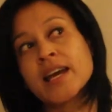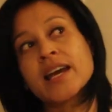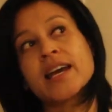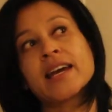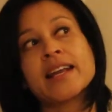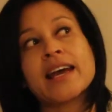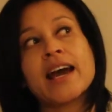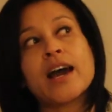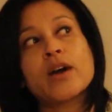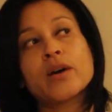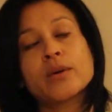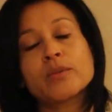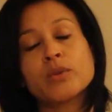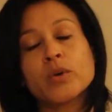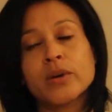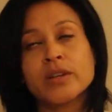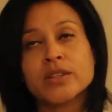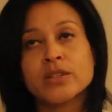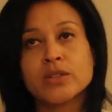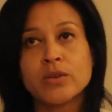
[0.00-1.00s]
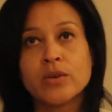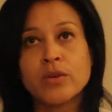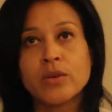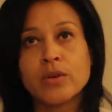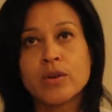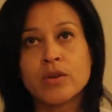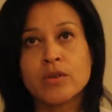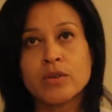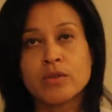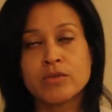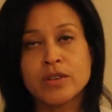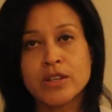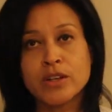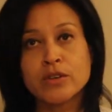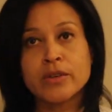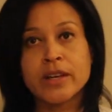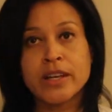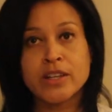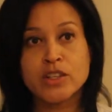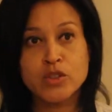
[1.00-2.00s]
and how I'm going to
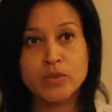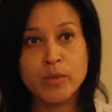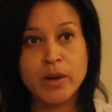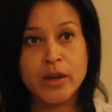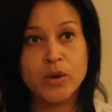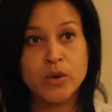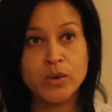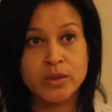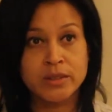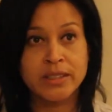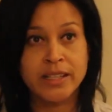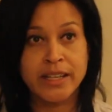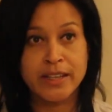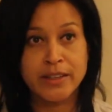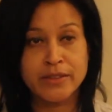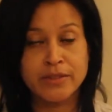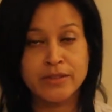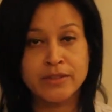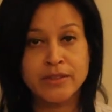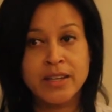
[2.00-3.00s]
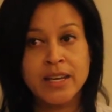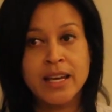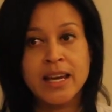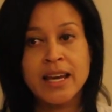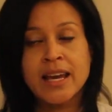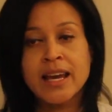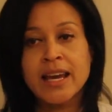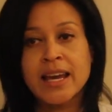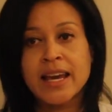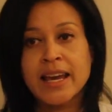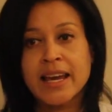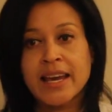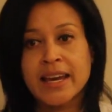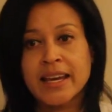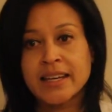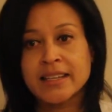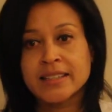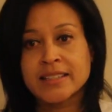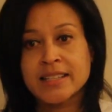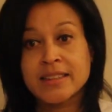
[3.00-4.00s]
rearrange my whole life.
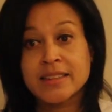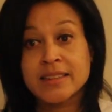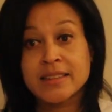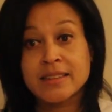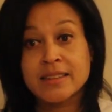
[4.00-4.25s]
And